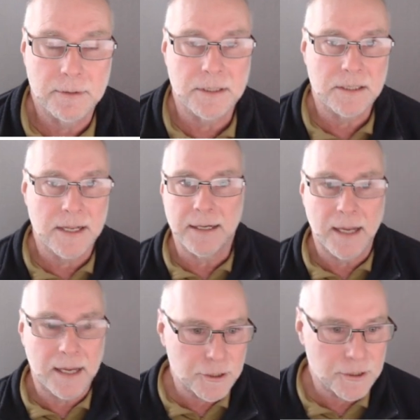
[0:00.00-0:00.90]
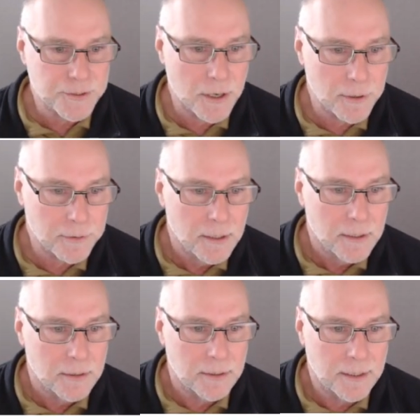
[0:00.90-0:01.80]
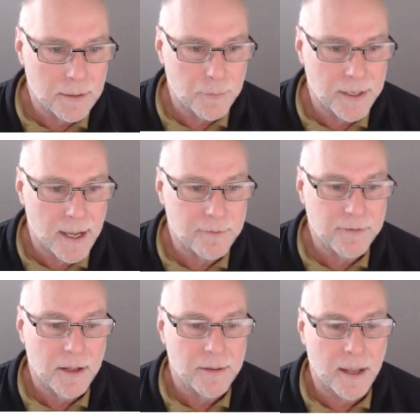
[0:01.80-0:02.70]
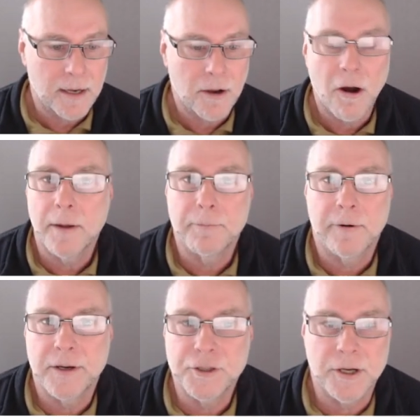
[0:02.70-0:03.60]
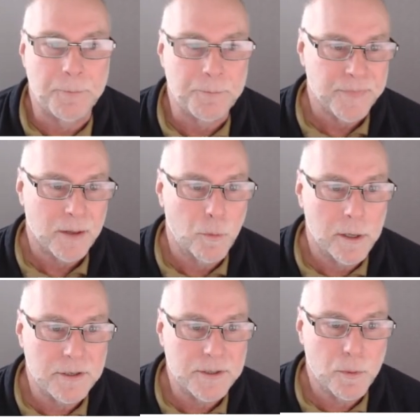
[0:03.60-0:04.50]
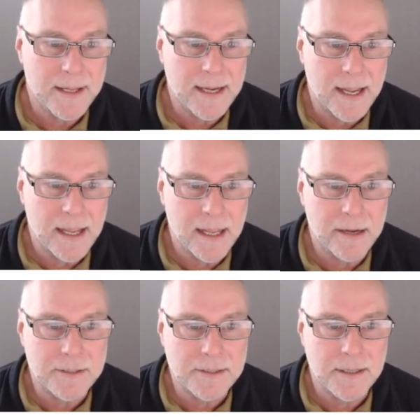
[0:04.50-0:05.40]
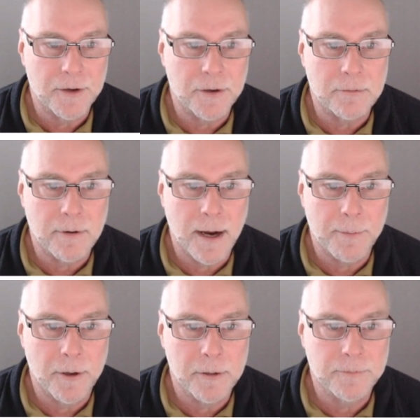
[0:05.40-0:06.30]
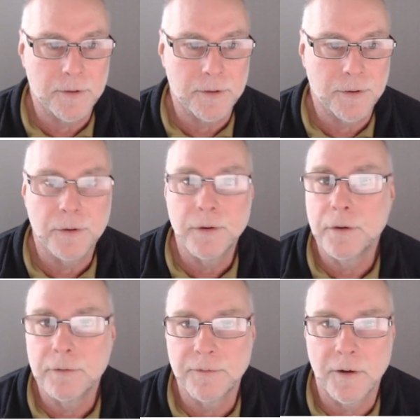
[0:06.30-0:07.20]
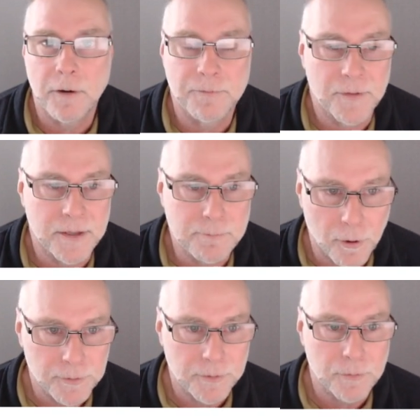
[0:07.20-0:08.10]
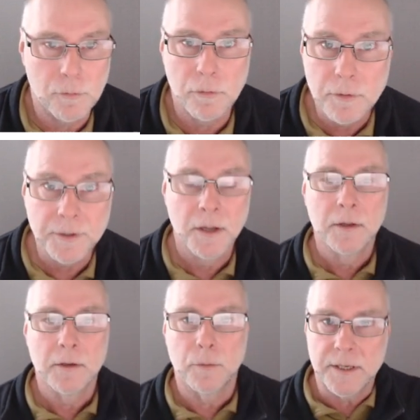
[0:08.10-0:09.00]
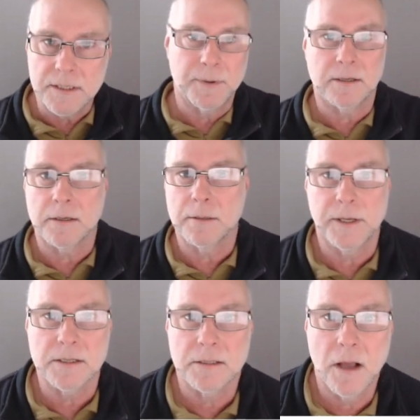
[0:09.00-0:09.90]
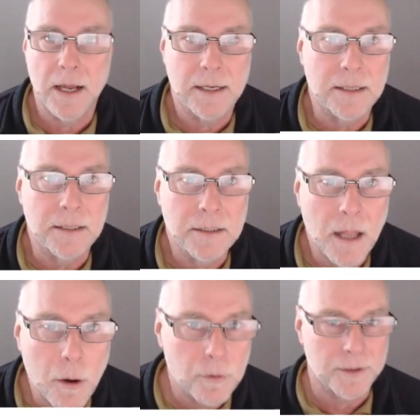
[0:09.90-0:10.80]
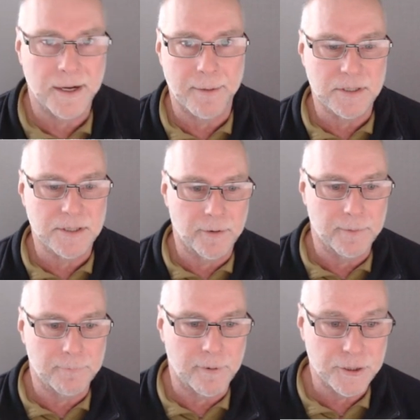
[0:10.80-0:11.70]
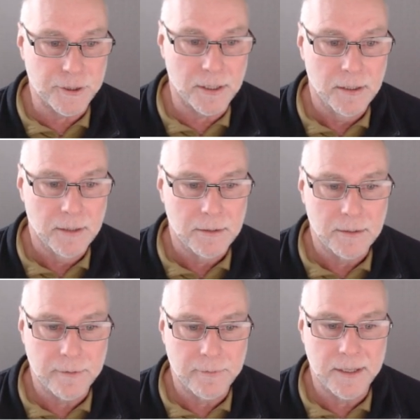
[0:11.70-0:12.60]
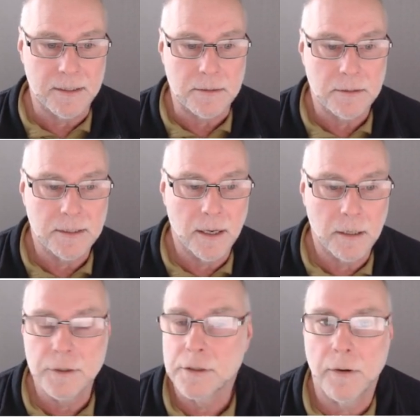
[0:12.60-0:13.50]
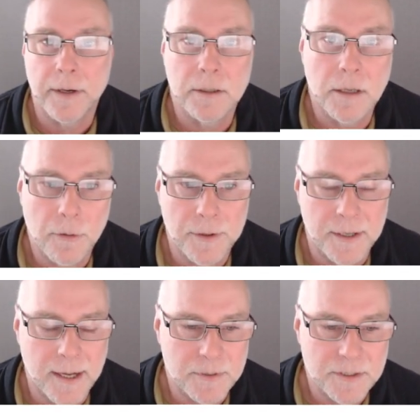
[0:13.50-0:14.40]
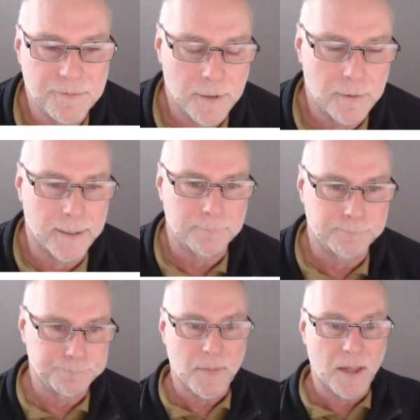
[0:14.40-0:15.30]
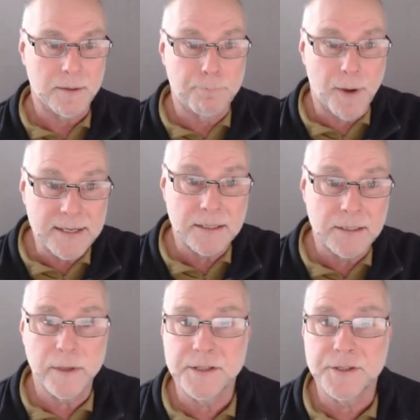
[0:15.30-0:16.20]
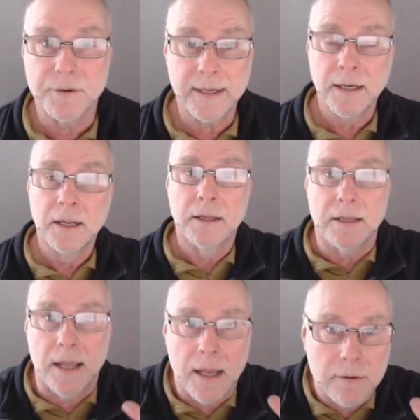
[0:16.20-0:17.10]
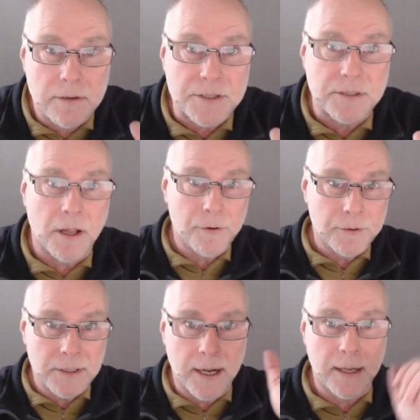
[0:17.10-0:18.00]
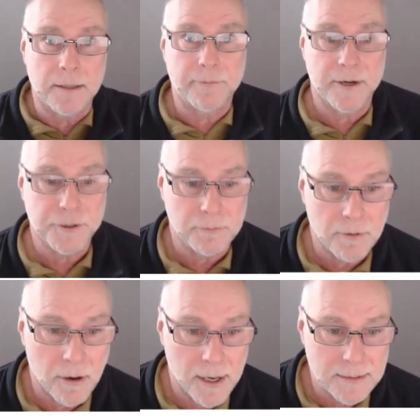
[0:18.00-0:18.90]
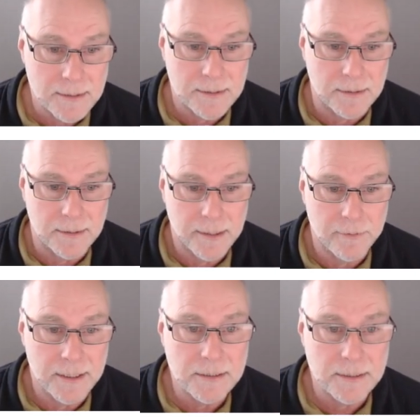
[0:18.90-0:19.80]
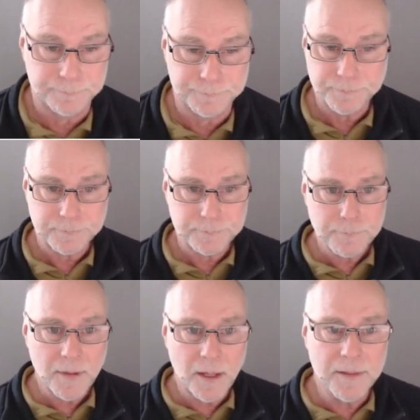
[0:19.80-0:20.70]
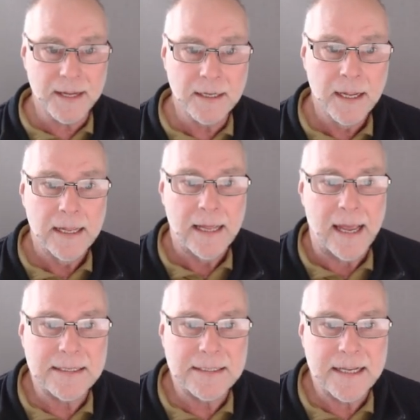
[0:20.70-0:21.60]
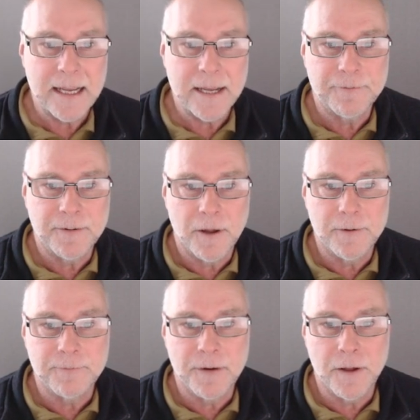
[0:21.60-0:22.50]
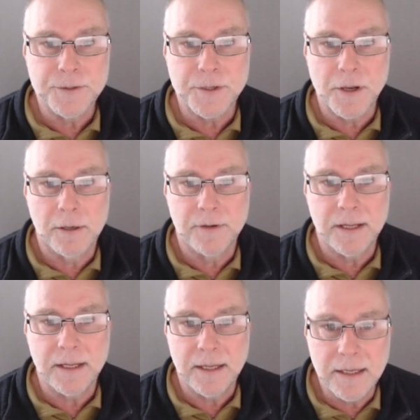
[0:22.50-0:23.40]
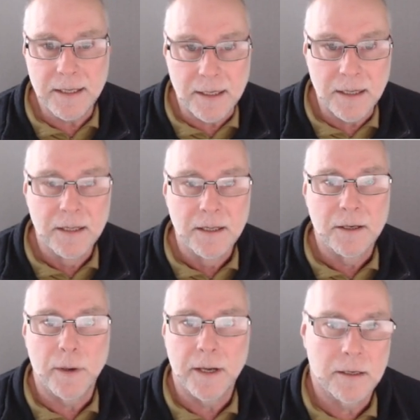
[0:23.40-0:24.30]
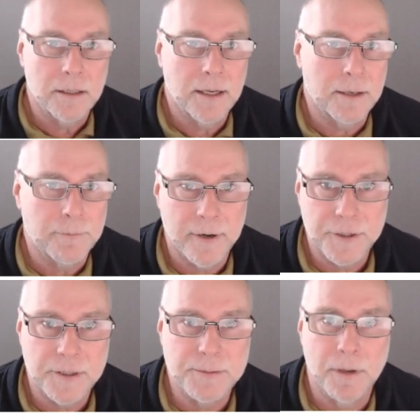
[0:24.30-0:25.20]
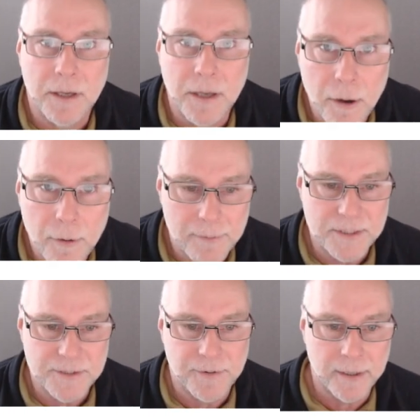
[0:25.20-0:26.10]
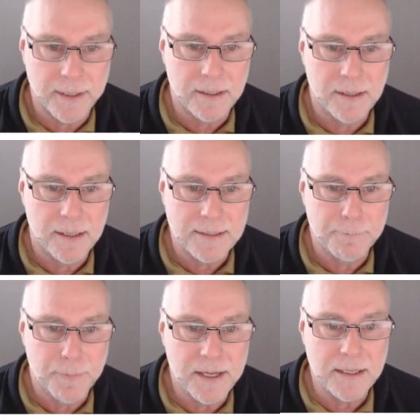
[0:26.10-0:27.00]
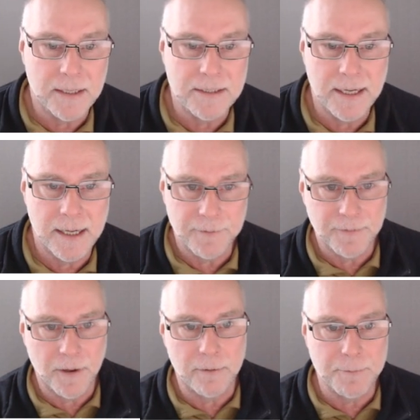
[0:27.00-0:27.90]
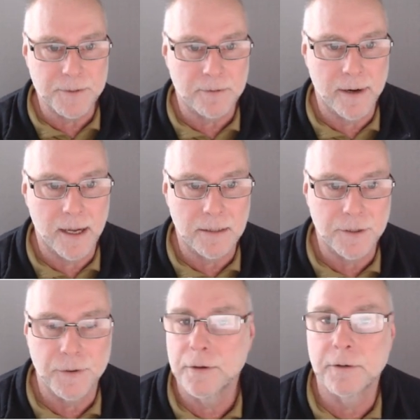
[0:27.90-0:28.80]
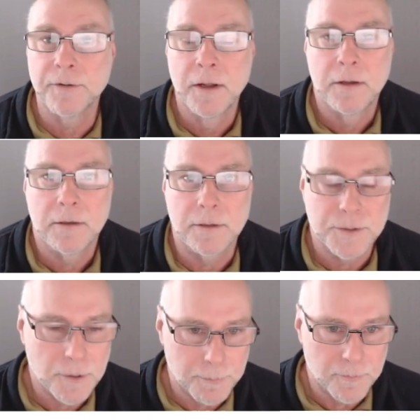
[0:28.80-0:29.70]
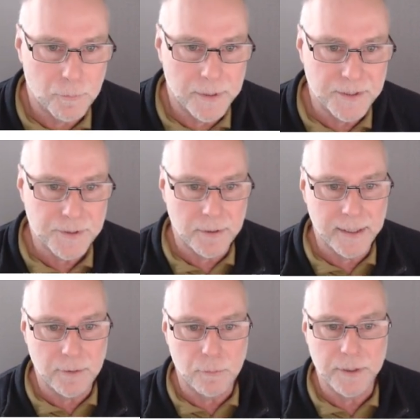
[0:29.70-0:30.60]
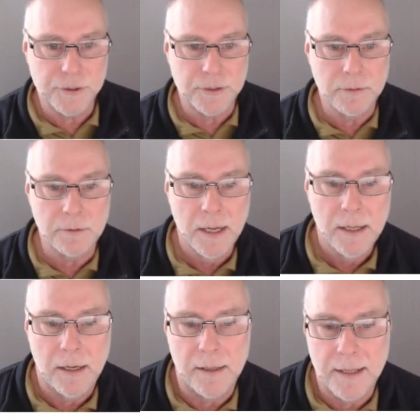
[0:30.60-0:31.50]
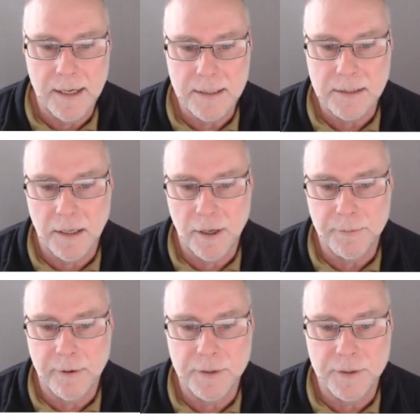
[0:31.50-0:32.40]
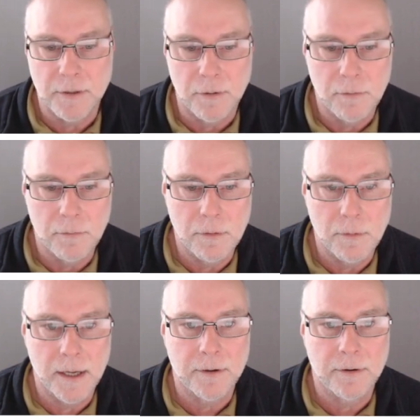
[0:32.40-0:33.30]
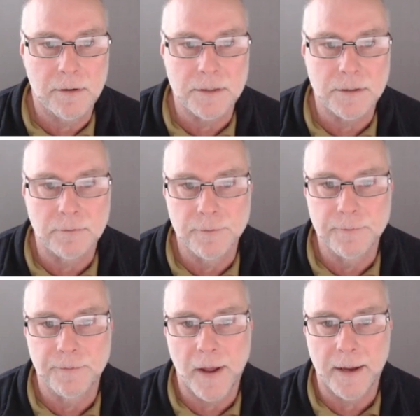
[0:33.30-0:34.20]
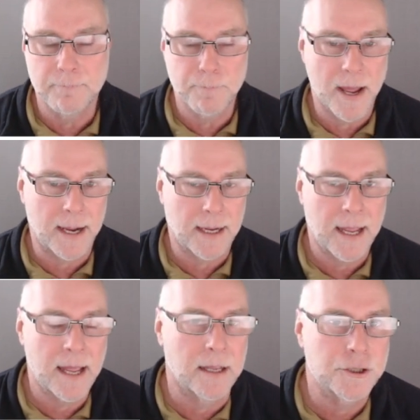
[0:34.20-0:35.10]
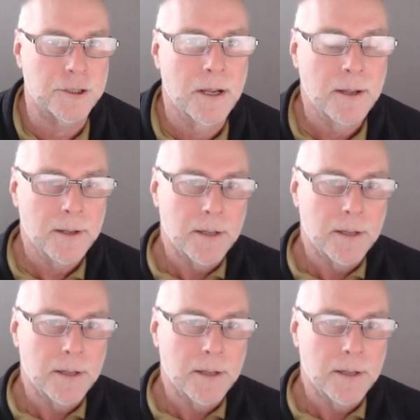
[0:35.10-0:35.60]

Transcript: in the stagnation zone. And here we have that high pressure whereas when the air is starting to wrap over the curve of the bonnet or hood, we'd expect it to be slightly lower than atmospheric pressure, and there it is, the yellow showing lower than atmospheric. The base of the windscreen, the air is slowed again, the pressure rises, and there it is, and then as the airflow flows over here, we're going to get pressures below atmospheric. There's the peak as the airflow wraps around the curve at the top of the windscreen or windshield. And there's the low pressure all the way across the roof and back hatch.